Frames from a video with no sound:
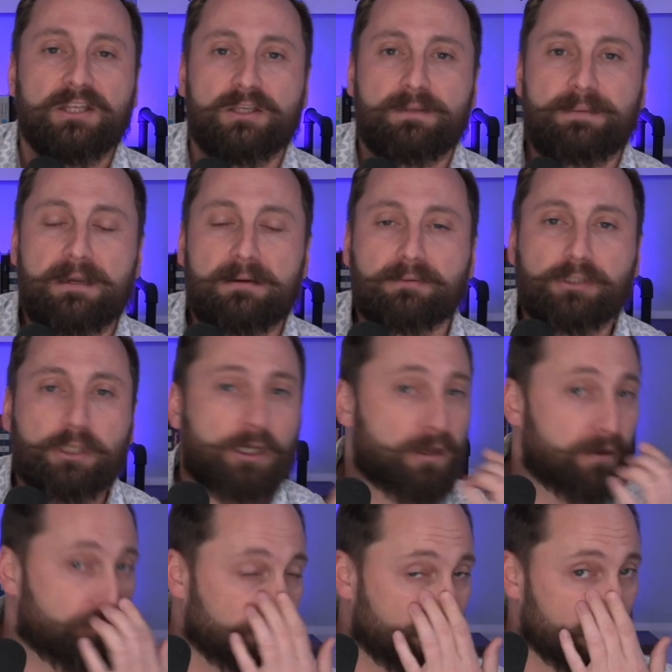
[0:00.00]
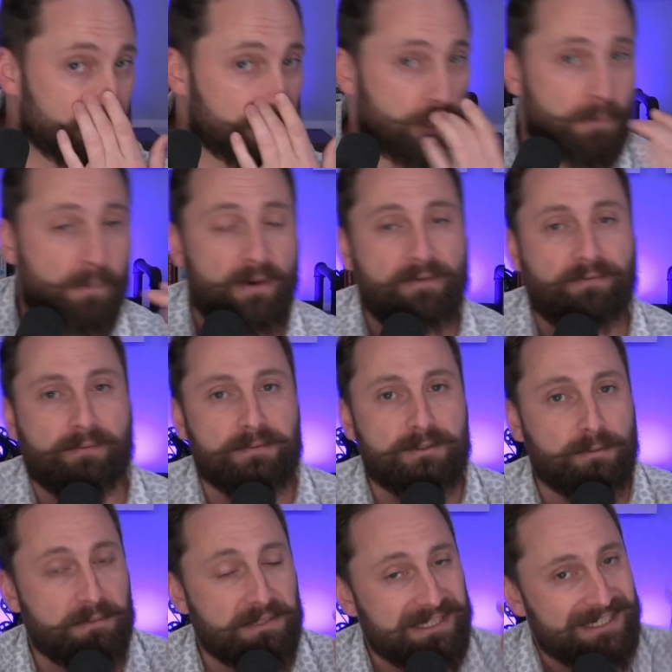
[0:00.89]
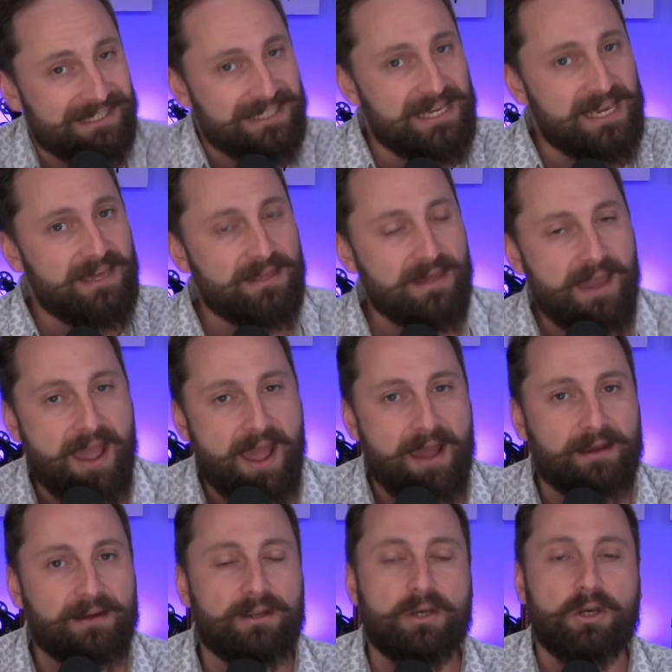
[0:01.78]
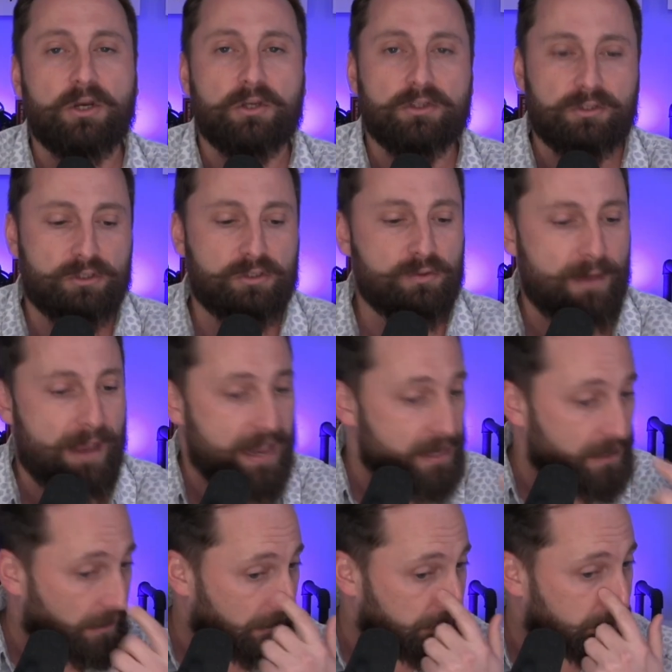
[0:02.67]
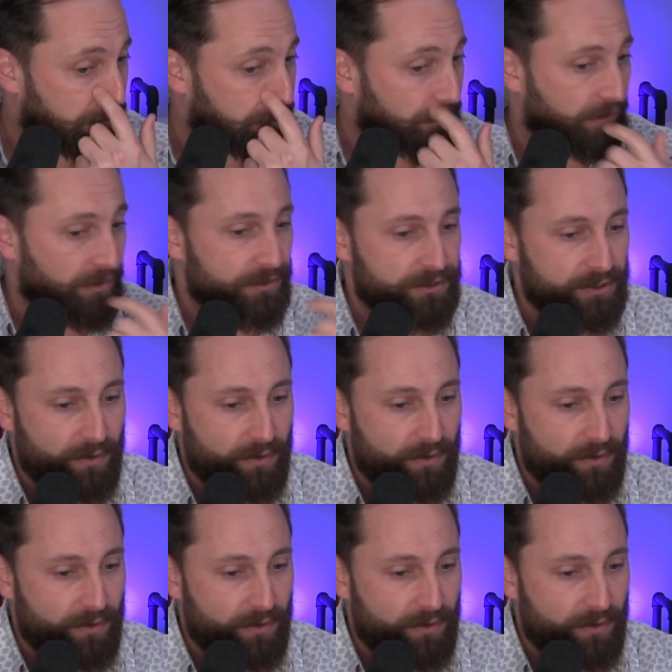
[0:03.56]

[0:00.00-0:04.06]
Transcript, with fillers: to be able to convert someone from someone seeing the ad to a customer?